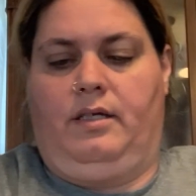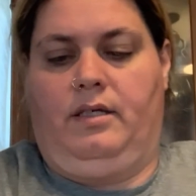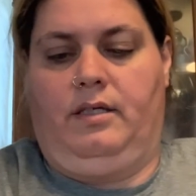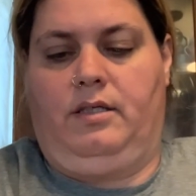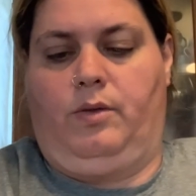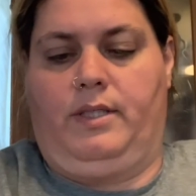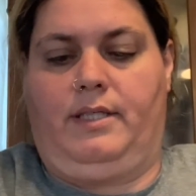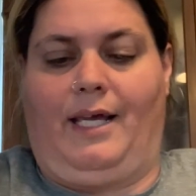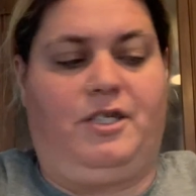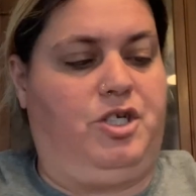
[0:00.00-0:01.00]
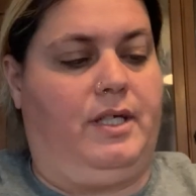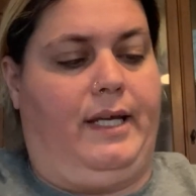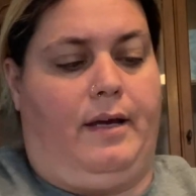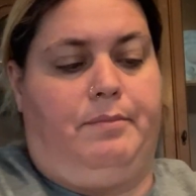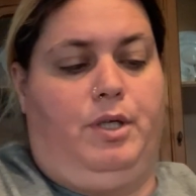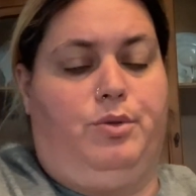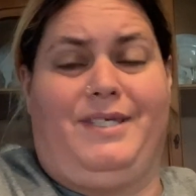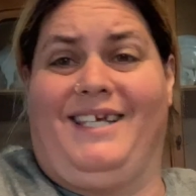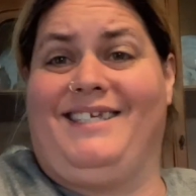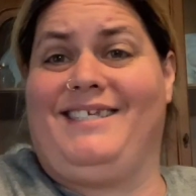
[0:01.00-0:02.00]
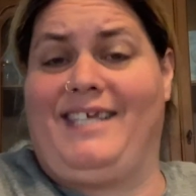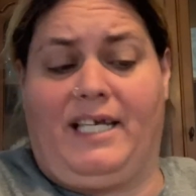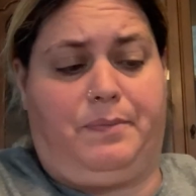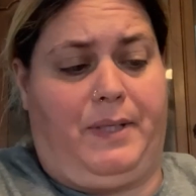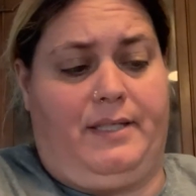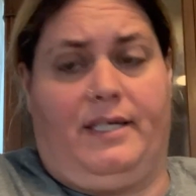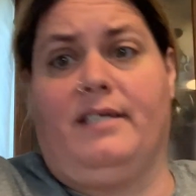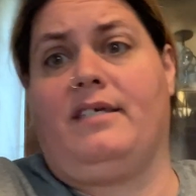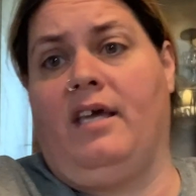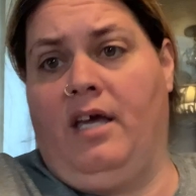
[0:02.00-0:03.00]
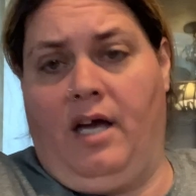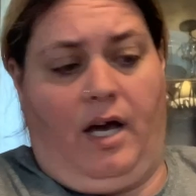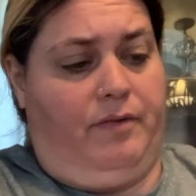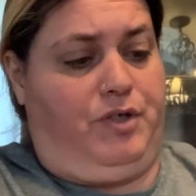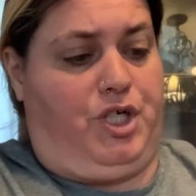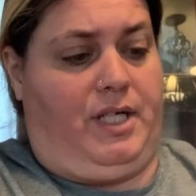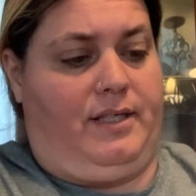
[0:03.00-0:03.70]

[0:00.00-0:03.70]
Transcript: So essentially, I'm using 6 pieces of cheese.